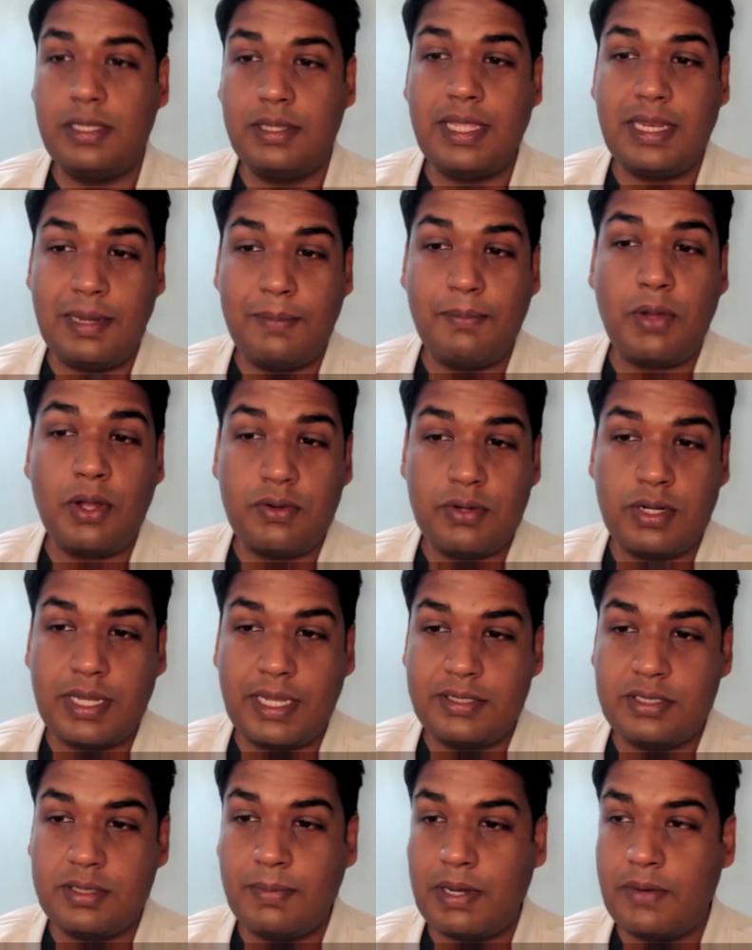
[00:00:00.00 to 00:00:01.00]
They
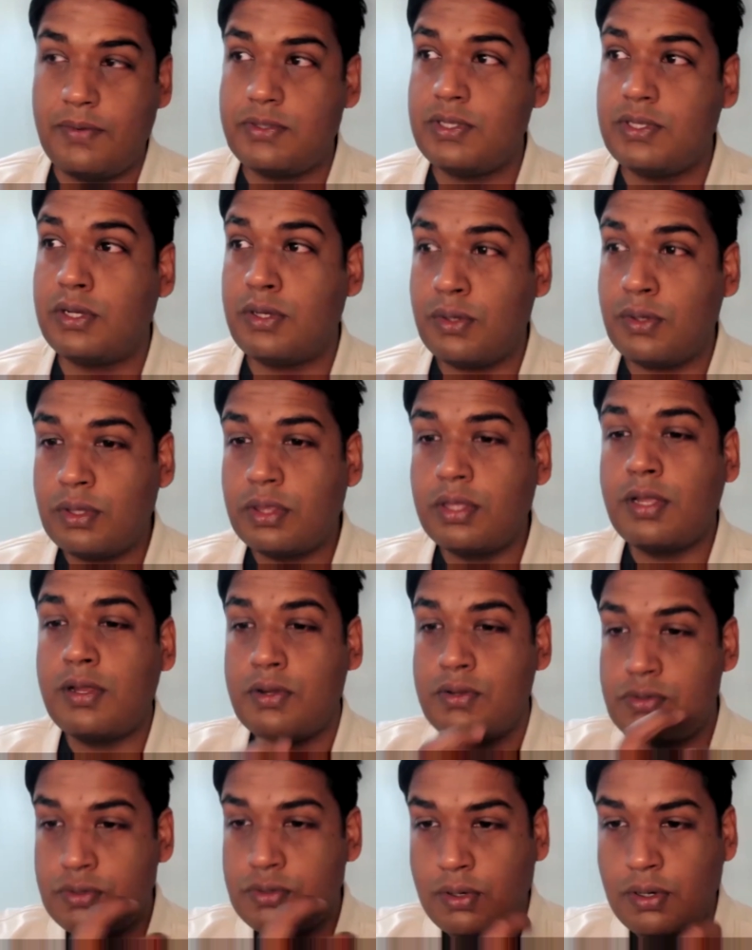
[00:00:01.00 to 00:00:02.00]
democratize the metaverse. They took the
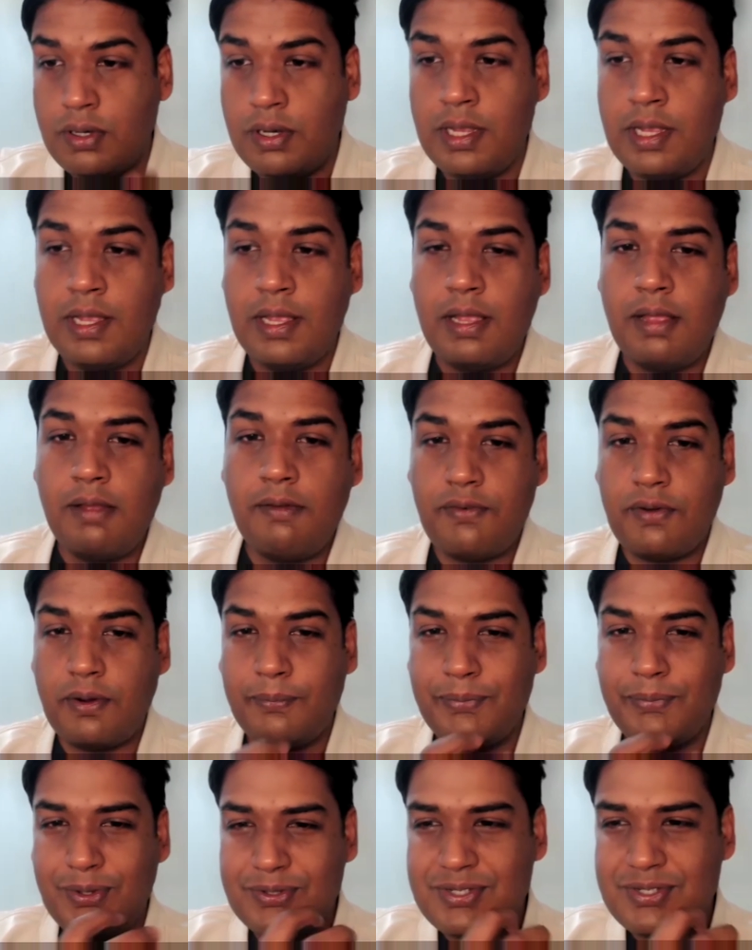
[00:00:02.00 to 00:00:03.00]
control
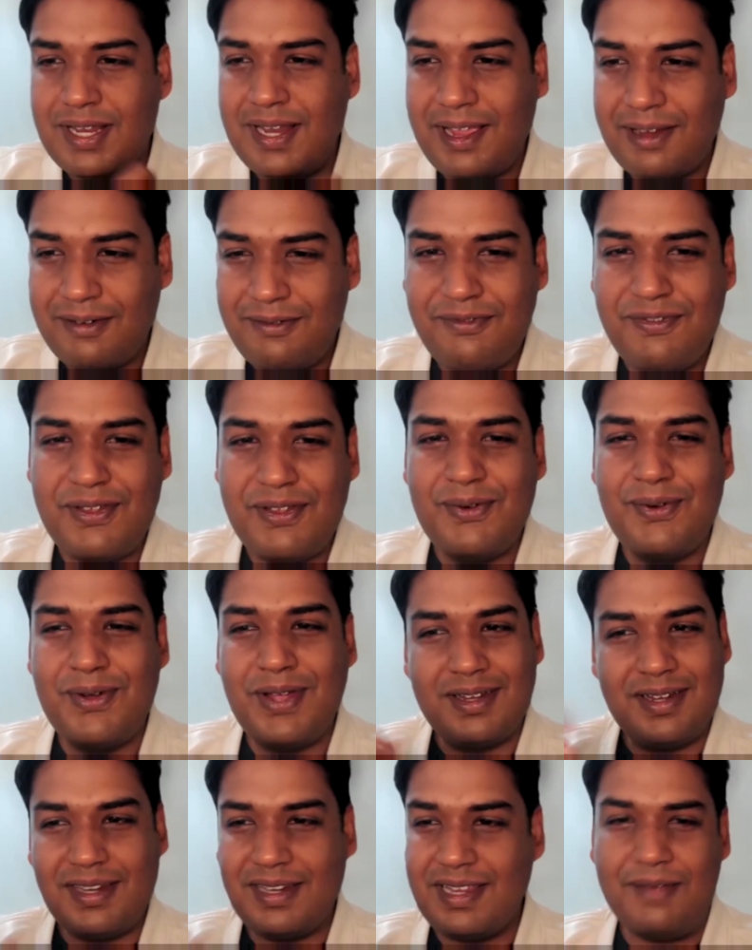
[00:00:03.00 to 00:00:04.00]
from those select few
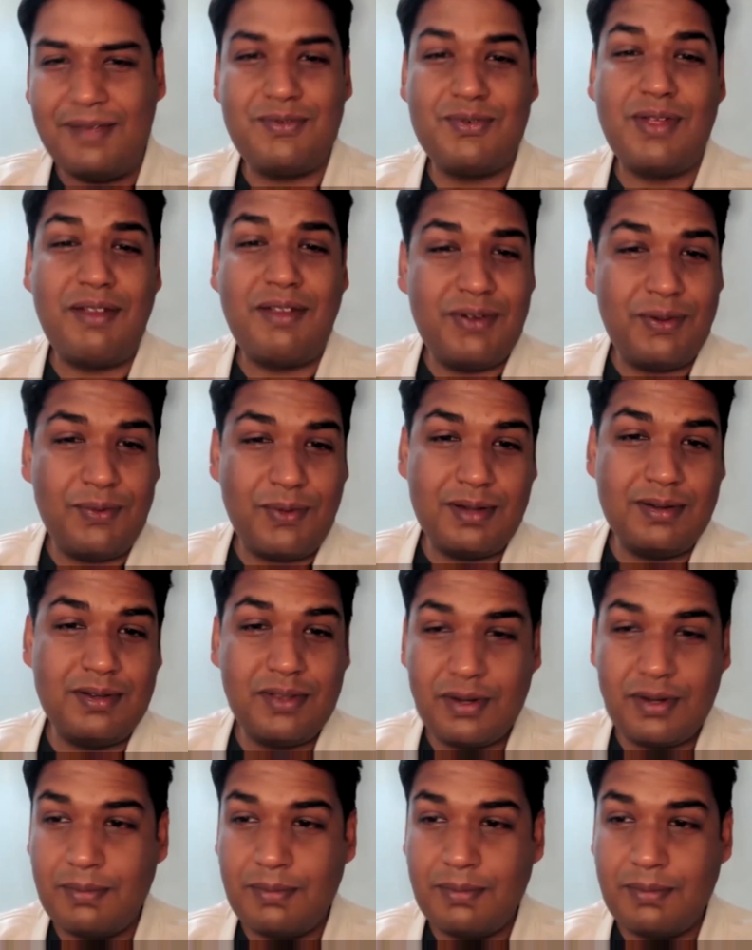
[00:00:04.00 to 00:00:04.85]
and gave to everyone.